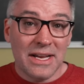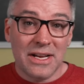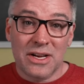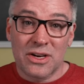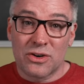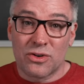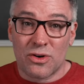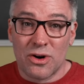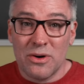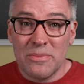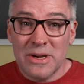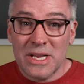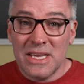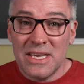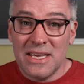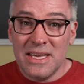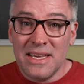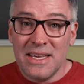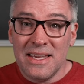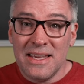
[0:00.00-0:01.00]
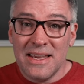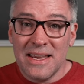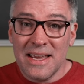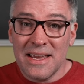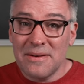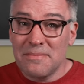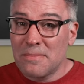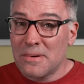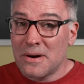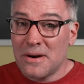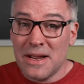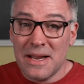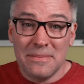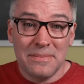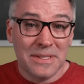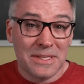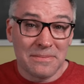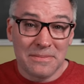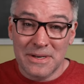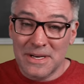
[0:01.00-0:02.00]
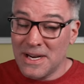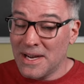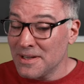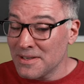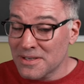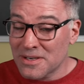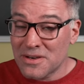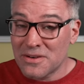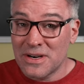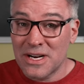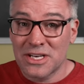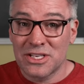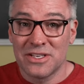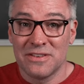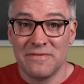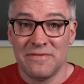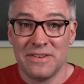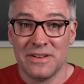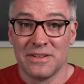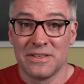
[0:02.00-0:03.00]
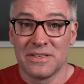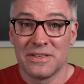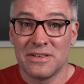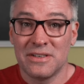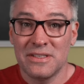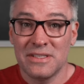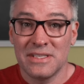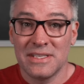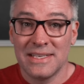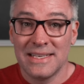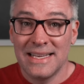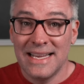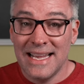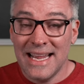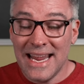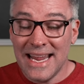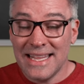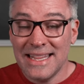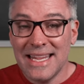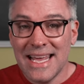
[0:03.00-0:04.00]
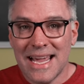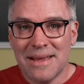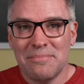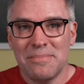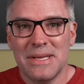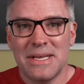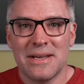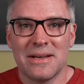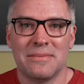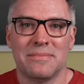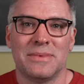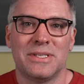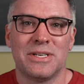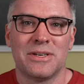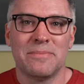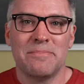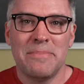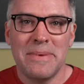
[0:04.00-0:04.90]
a chroma key and perhaps some color correction filters, and that becomes your